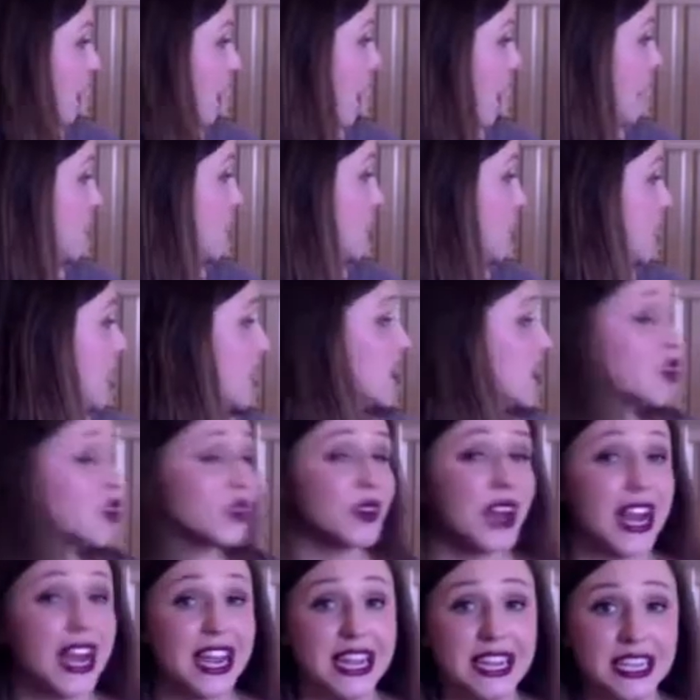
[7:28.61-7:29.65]
And she does
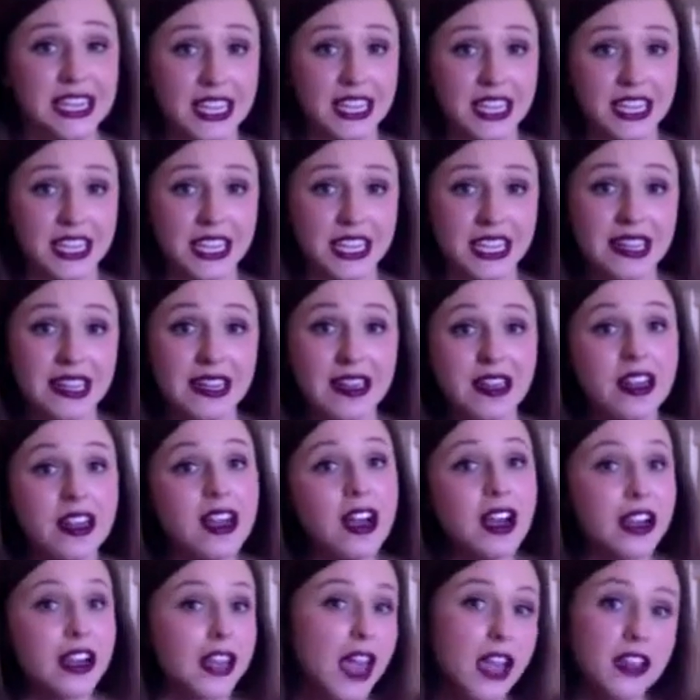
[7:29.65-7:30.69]
great in here.
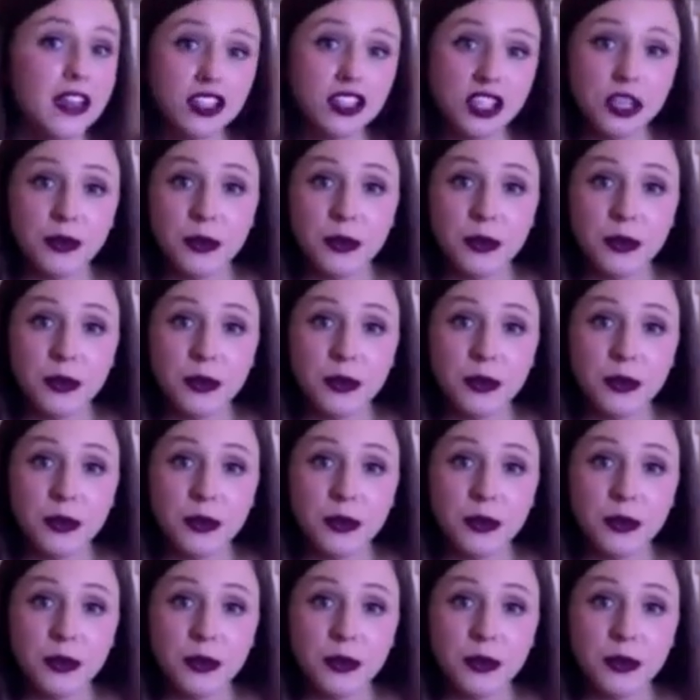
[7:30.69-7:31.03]
Occasionally